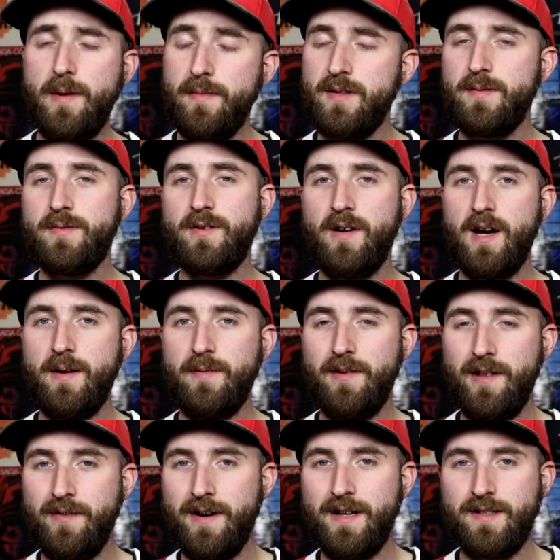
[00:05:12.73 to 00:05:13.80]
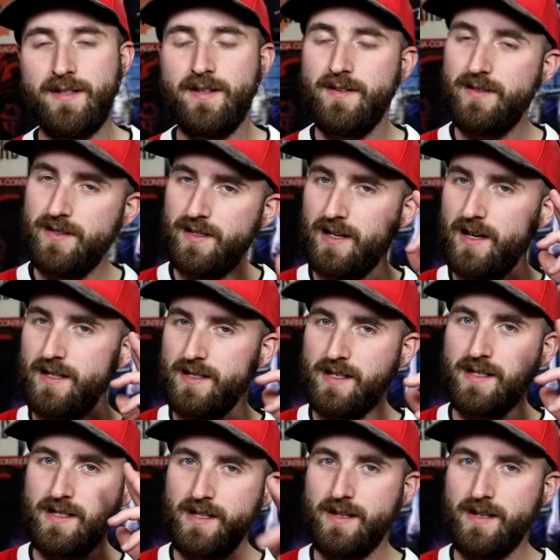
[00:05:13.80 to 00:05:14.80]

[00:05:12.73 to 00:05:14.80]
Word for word: maybe subscribe subscribe. Otherwise, see you guys next